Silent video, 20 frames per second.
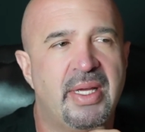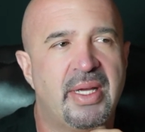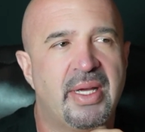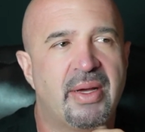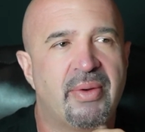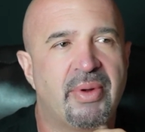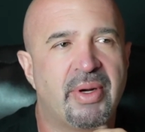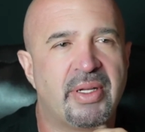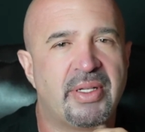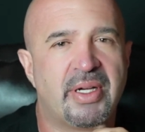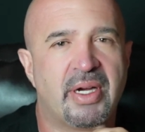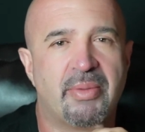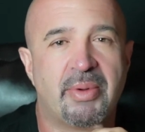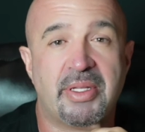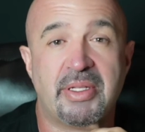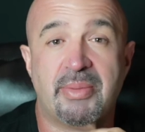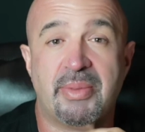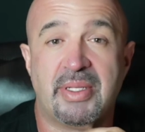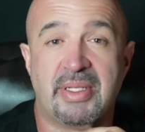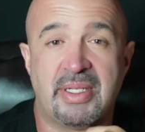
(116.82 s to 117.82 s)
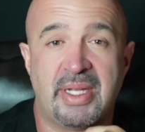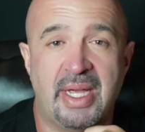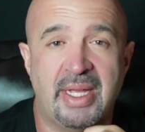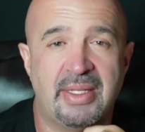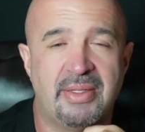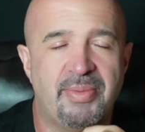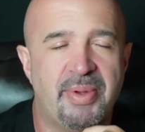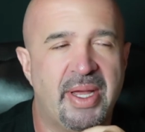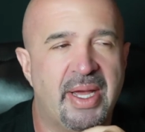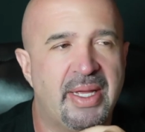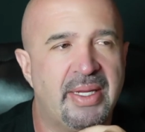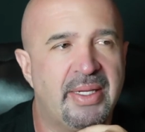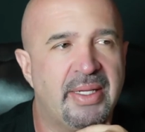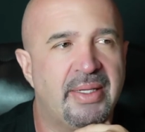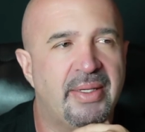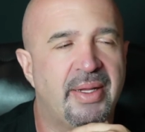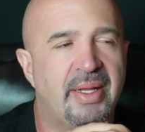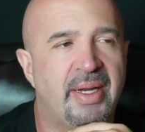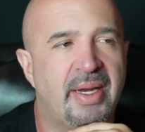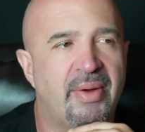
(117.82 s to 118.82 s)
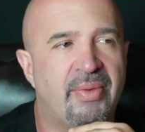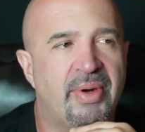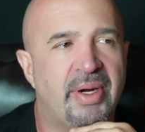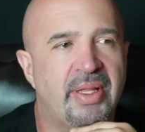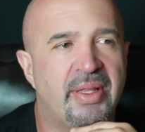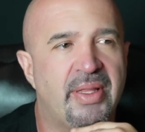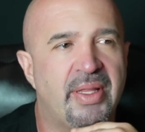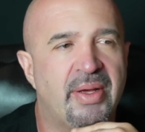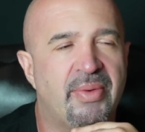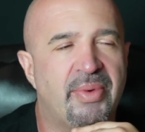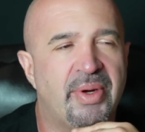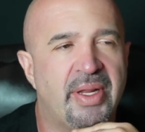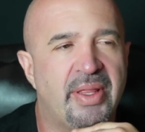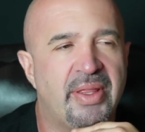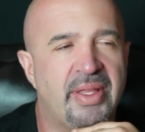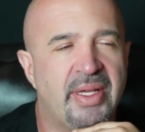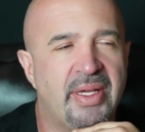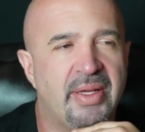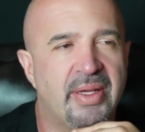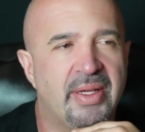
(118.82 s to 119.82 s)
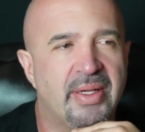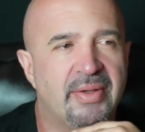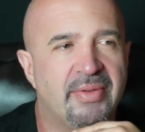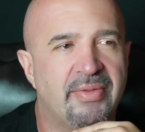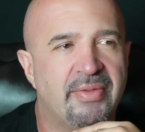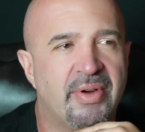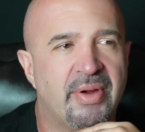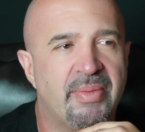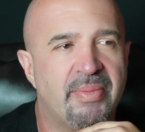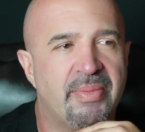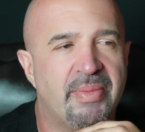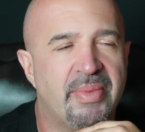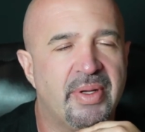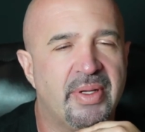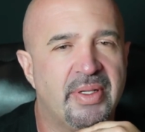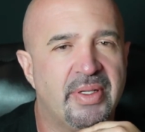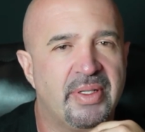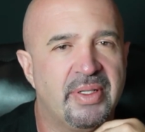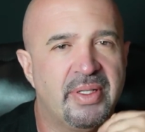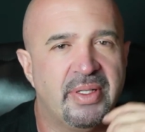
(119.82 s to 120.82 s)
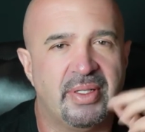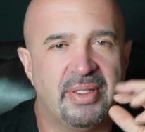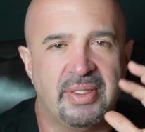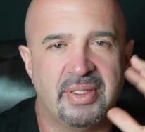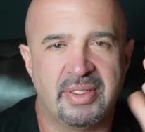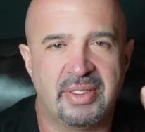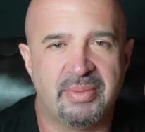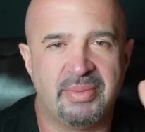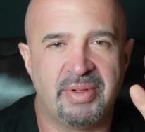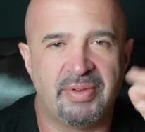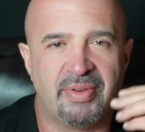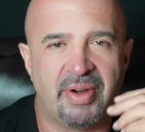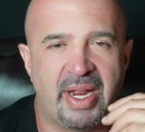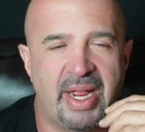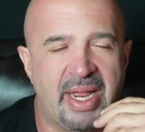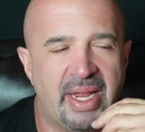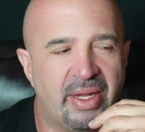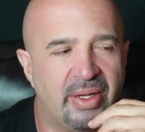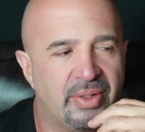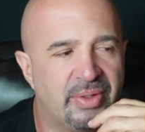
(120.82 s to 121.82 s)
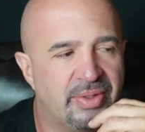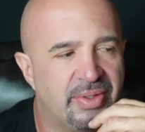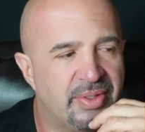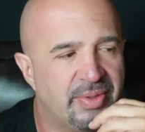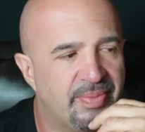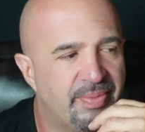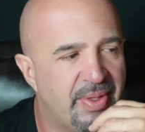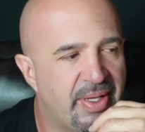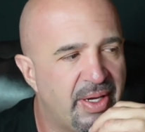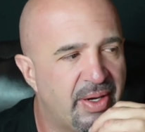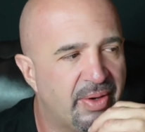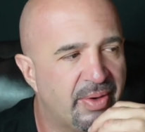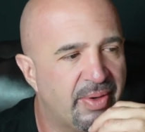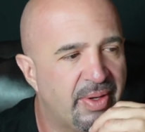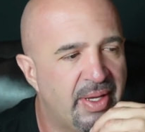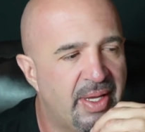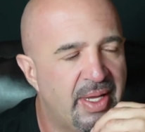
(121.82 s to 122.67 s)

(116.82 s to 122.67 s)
I want to talk about some of the science behind it, and I want to I want to think from just some different angles here.